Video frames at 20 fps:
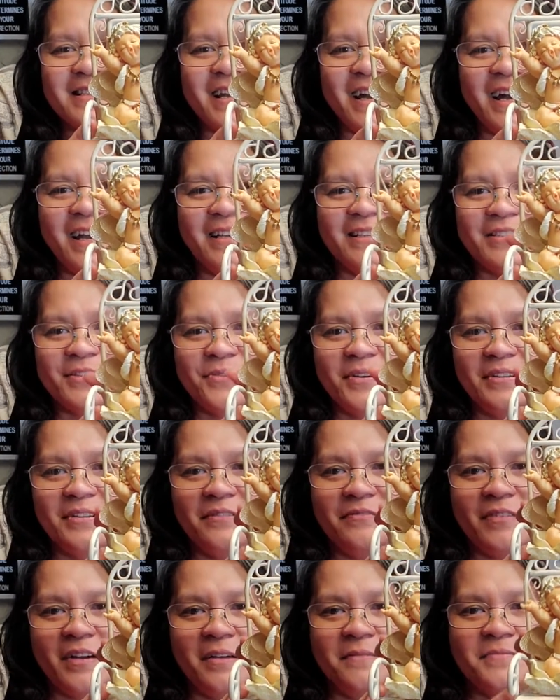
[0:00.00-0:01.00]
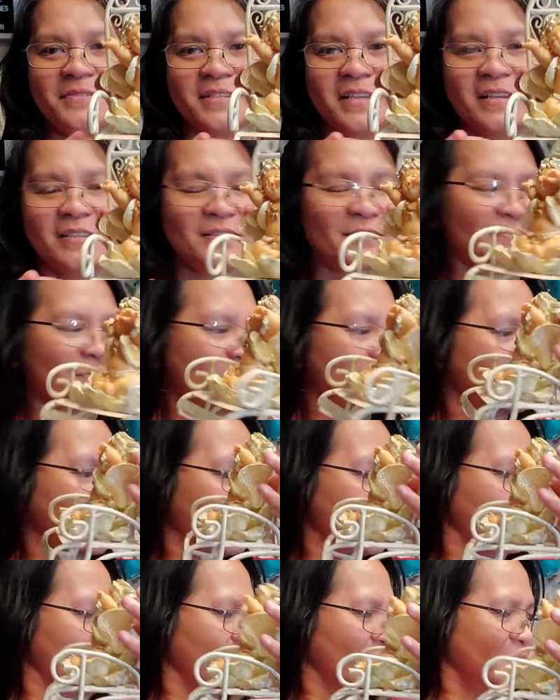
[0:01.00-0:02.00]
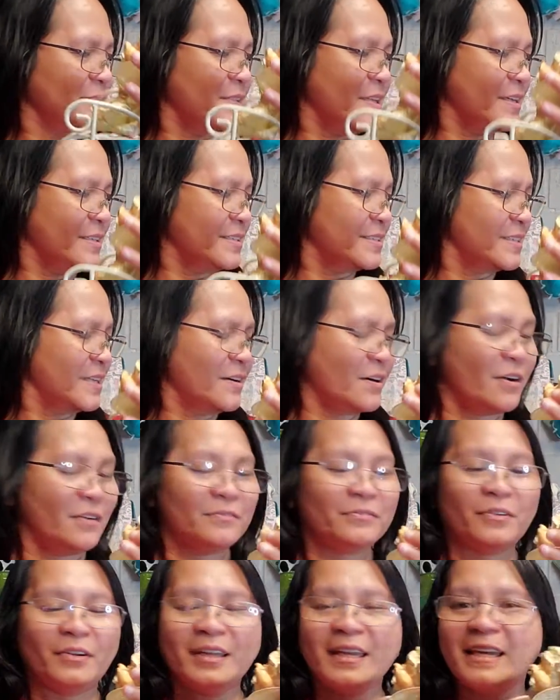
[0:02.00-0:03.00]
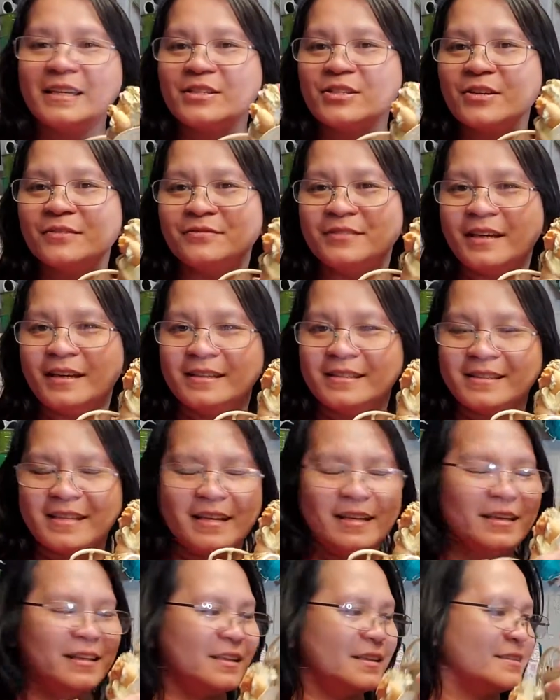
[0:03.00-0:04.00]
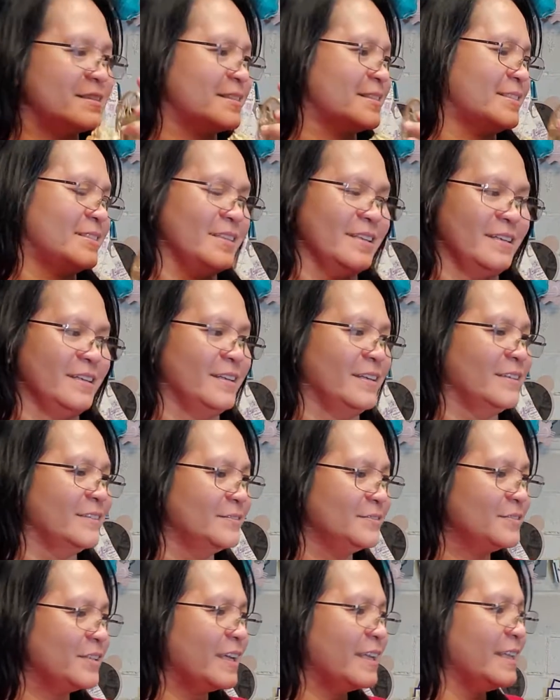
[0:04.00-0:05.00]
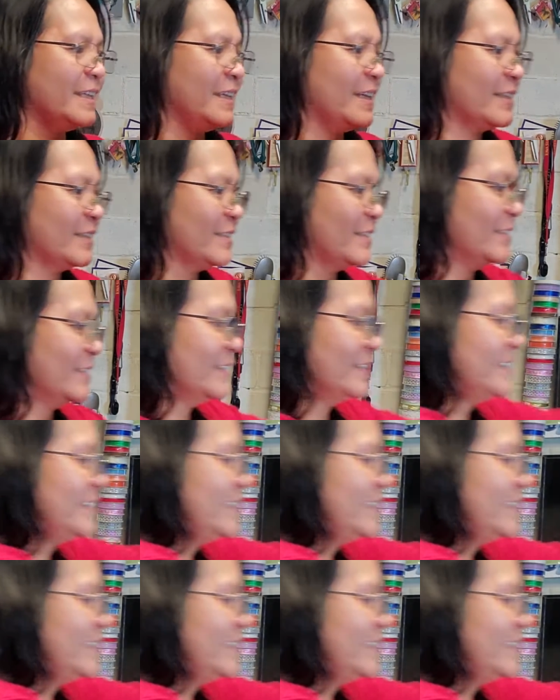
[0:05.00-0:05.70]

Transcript: guys 25 cents for both of this or for each of this it's really a good